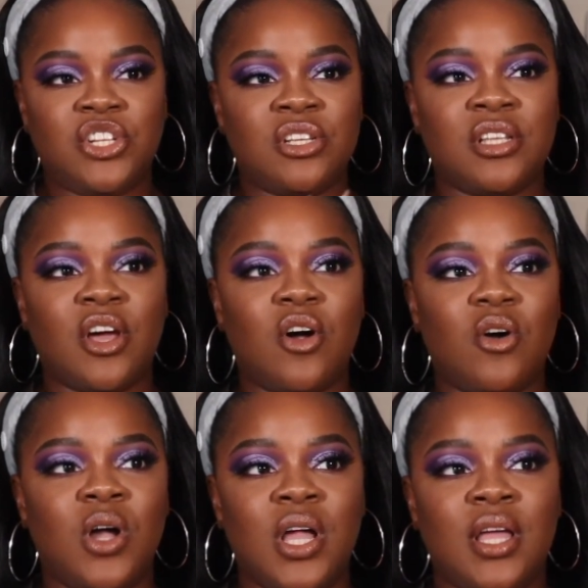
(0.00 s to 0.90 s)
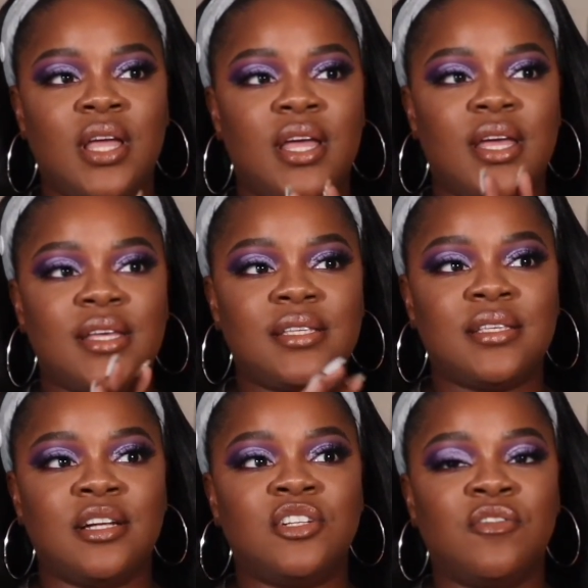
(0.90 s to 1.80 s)
Gizelle is
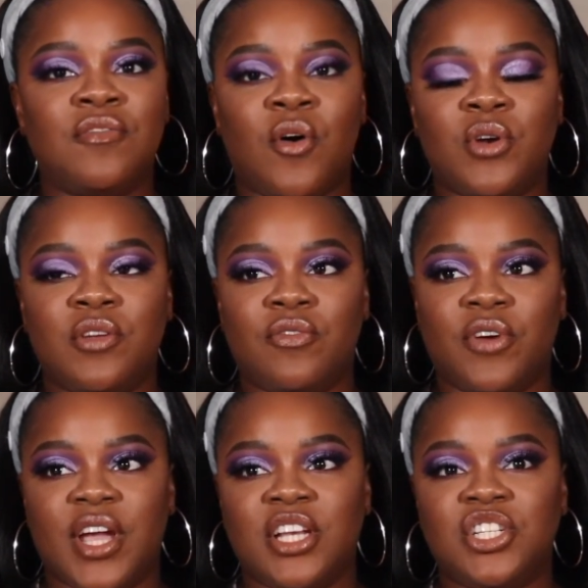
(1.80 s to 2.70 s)
such a phony friend.